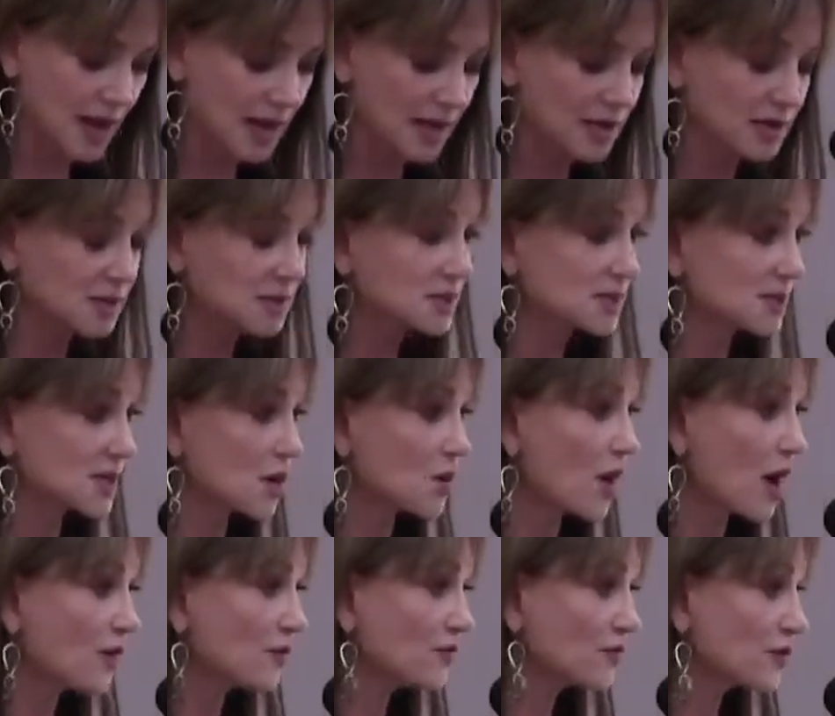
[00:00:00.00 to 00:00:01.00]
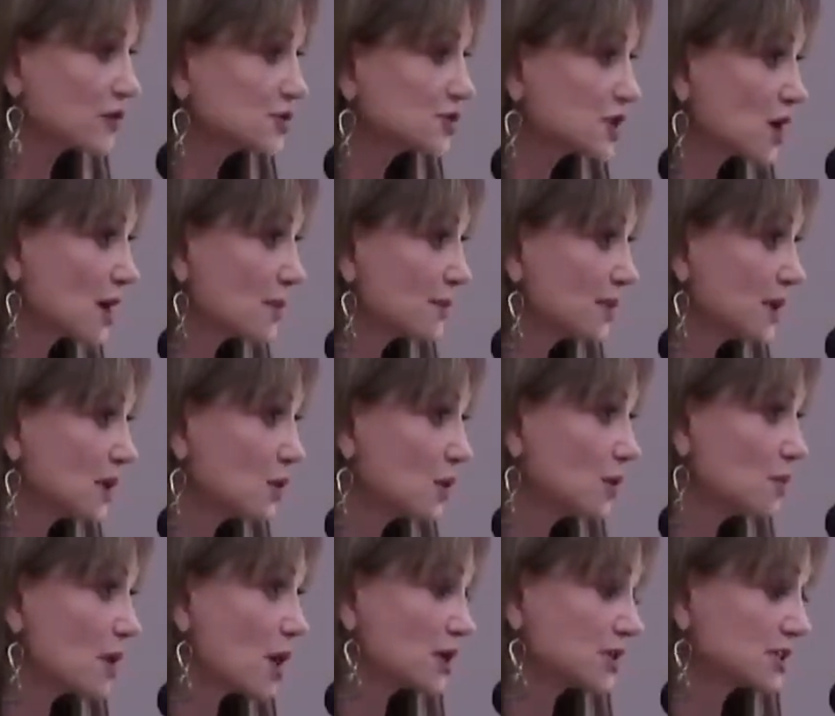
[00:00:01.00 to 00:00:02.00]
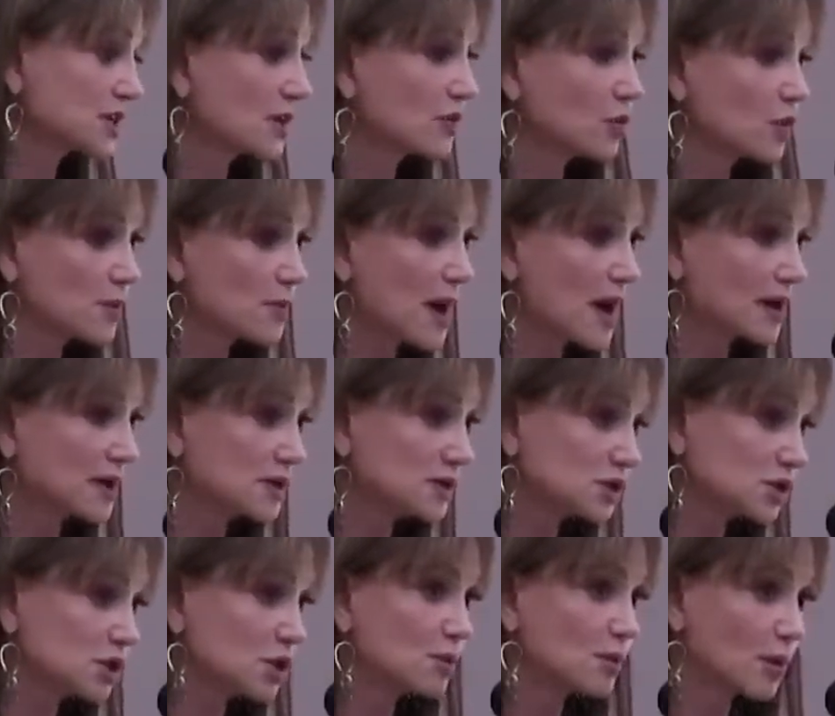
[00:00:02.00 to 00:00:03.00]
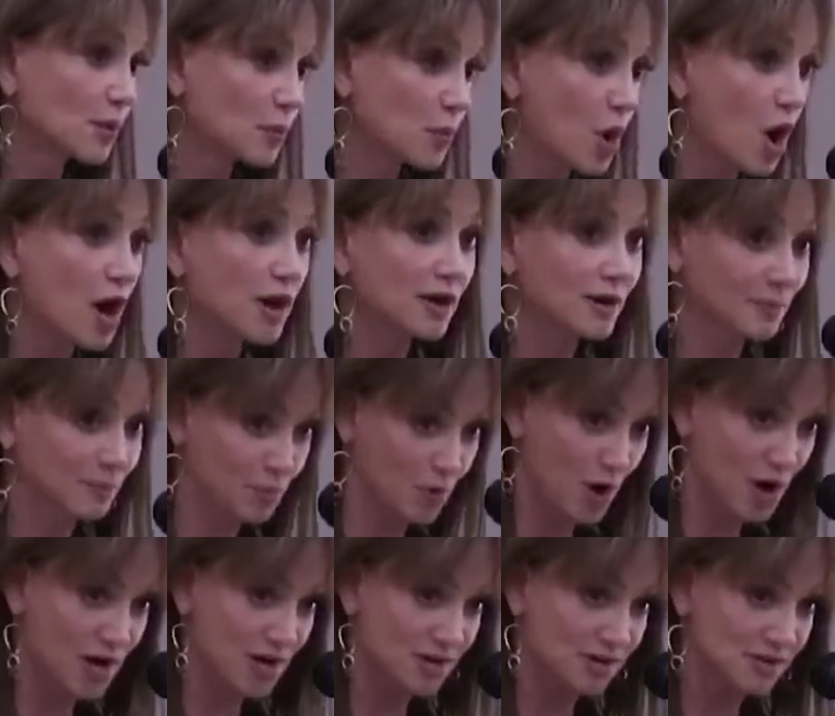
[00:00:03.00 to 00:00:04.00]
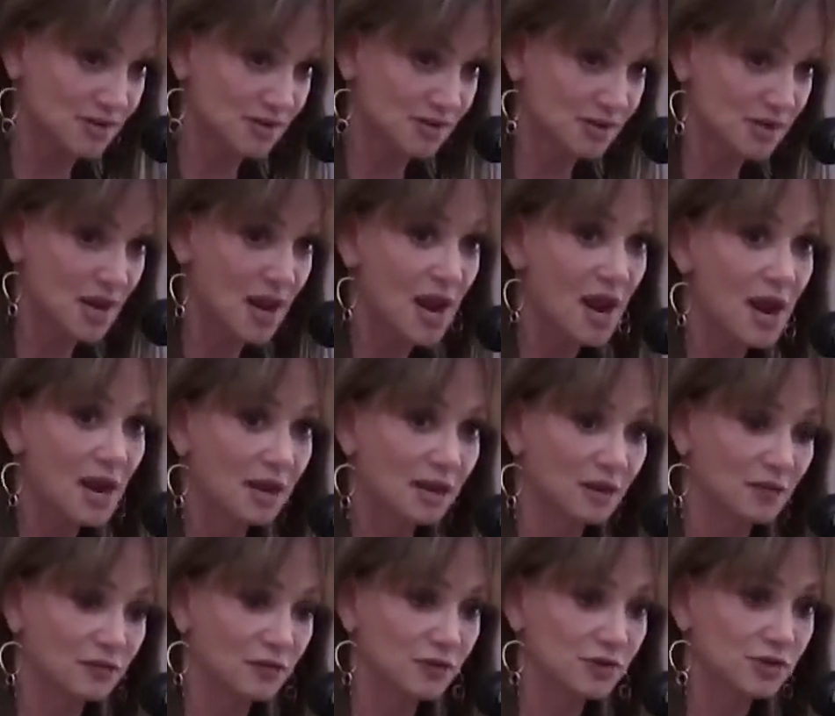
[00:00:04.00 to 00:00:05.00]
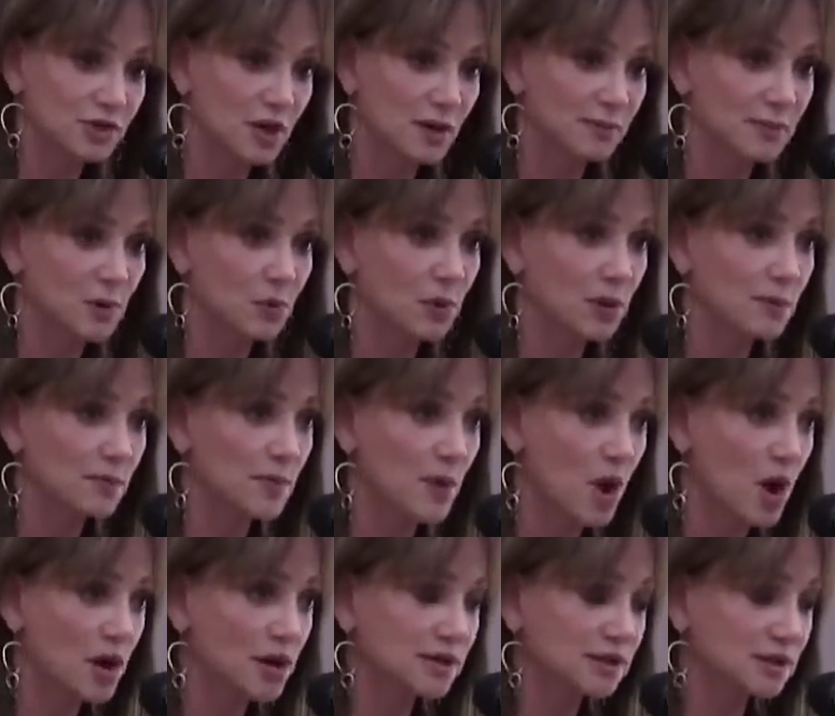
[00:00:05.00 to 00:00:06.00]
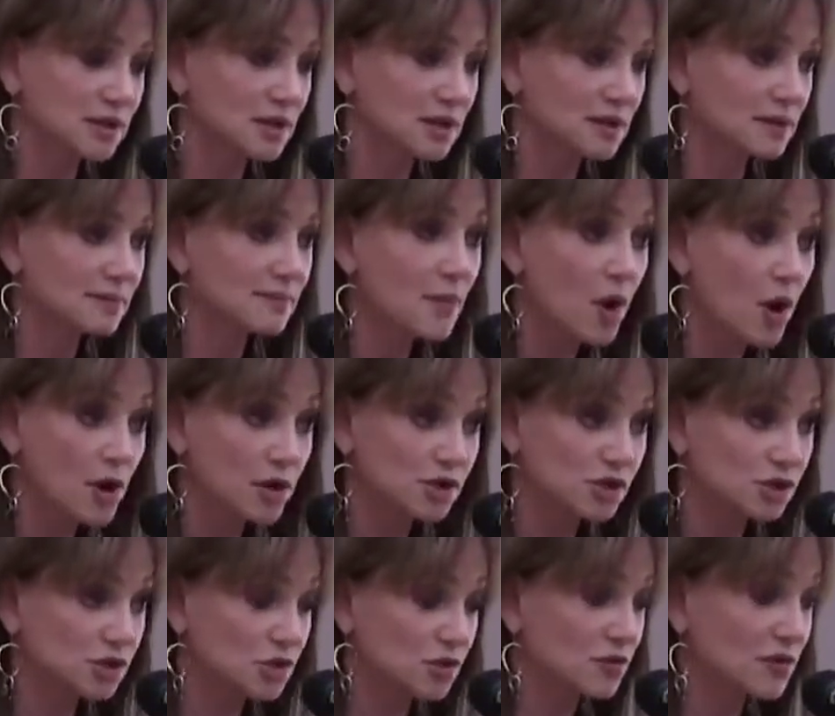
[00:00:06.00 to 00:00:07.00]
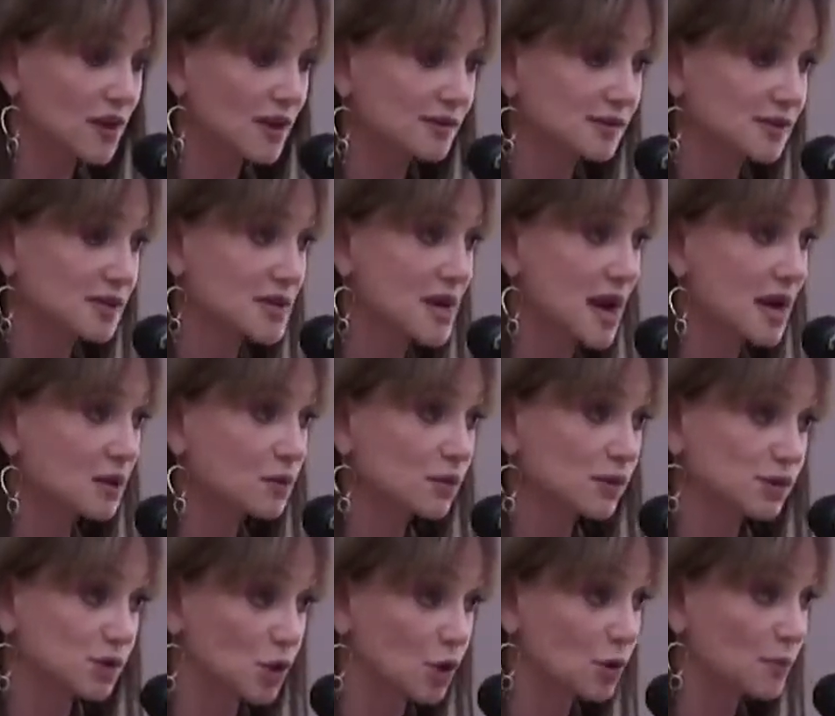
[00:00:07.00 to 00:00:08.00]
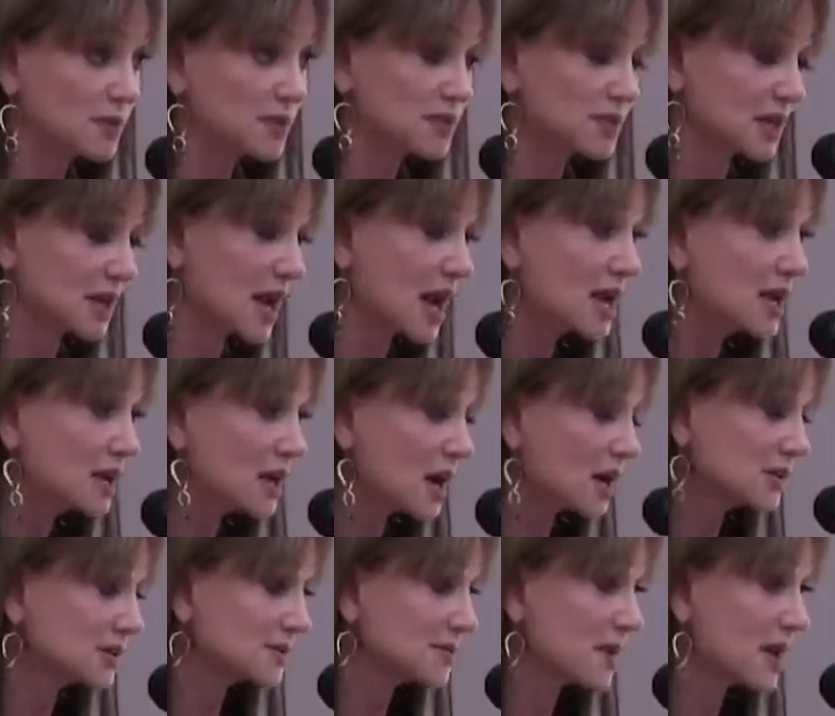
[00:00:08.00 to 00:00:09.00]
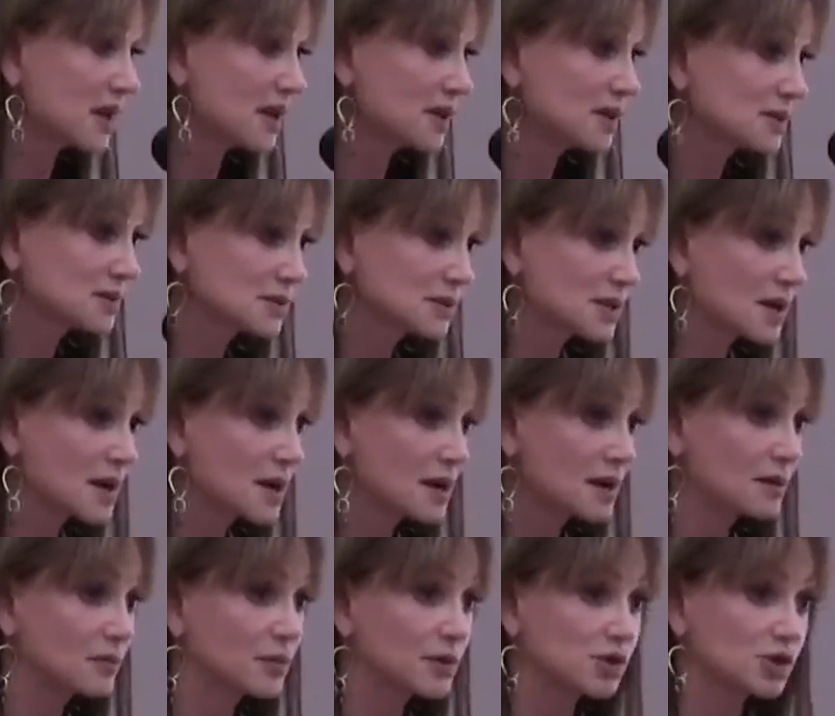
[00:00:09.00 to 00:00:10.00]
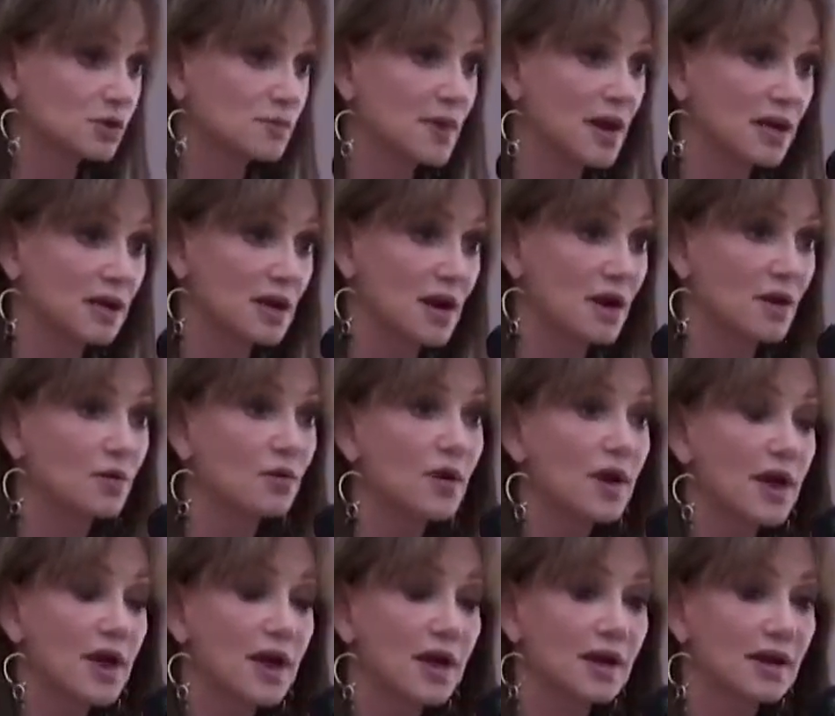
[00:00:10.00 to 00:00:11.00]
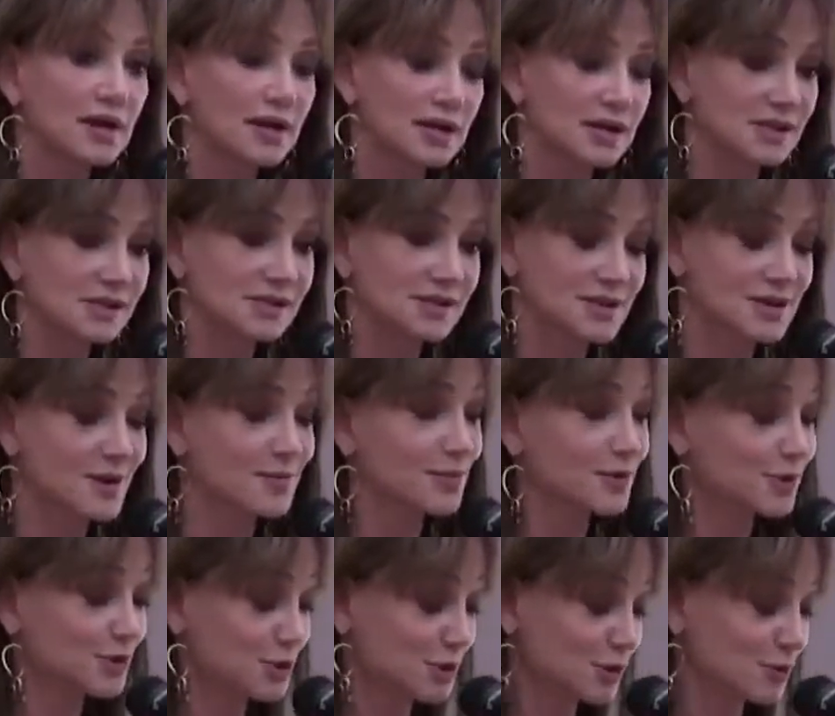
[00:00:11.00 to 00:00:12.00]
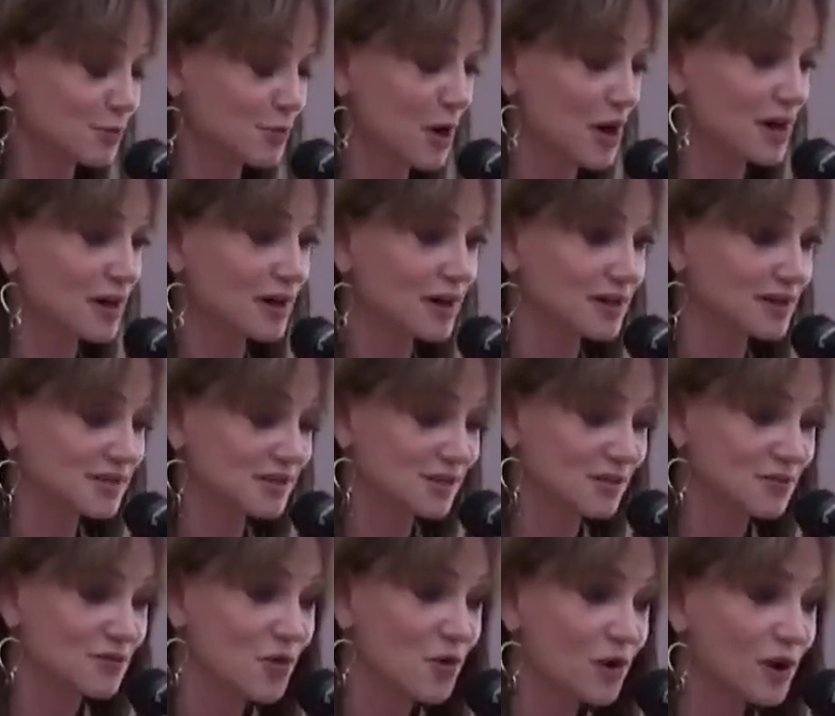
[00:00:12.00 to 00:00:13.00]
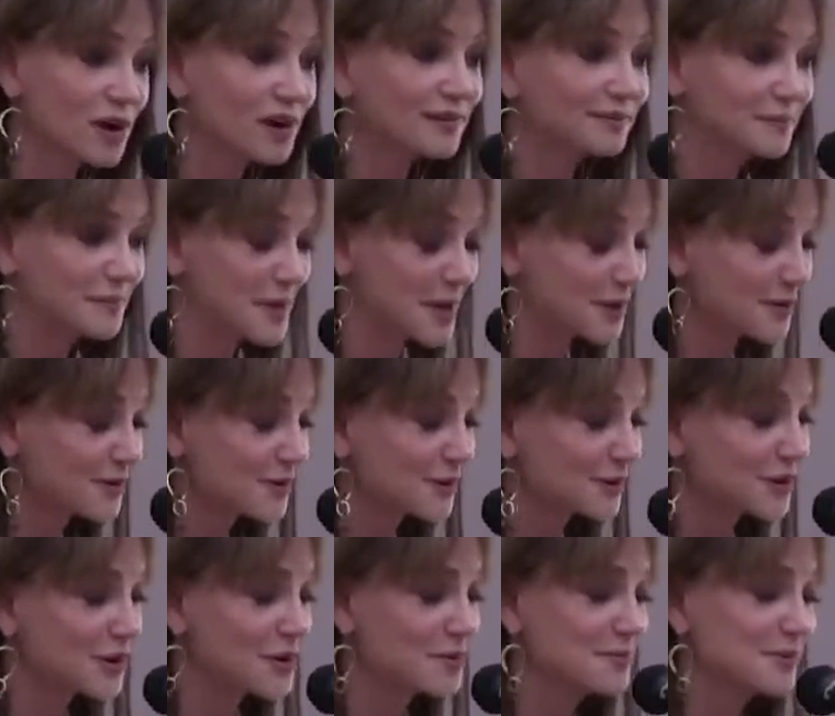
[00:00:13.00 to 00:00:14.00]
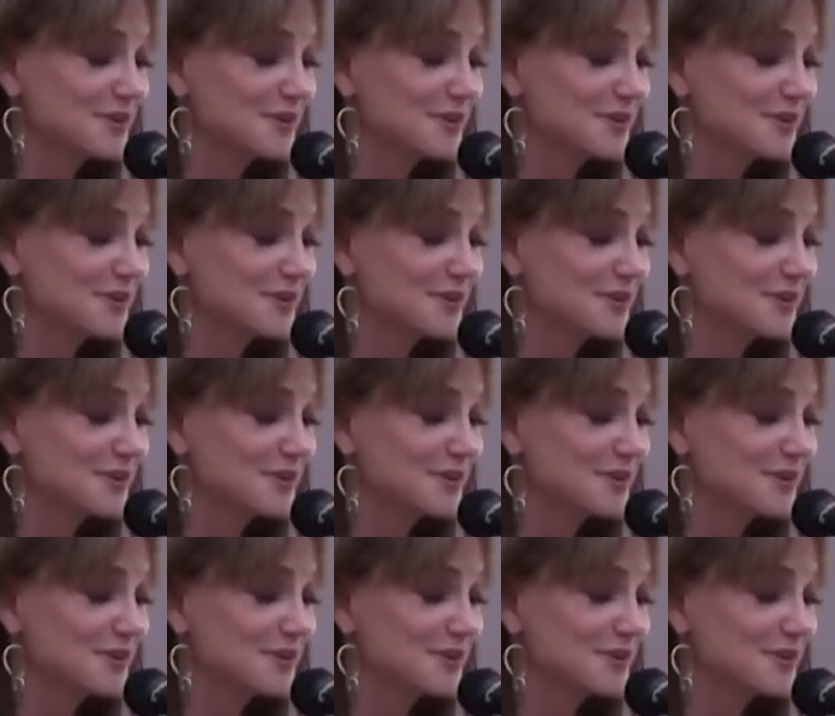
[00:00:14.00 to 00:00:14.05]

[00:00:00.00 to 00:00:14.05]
And so our first company we bought together, we buy consumer product brands. And our first company we bought March 2009 was Urban Decay Cosmetics, which you may know. It is the #2 brand at Sephora, better than Laura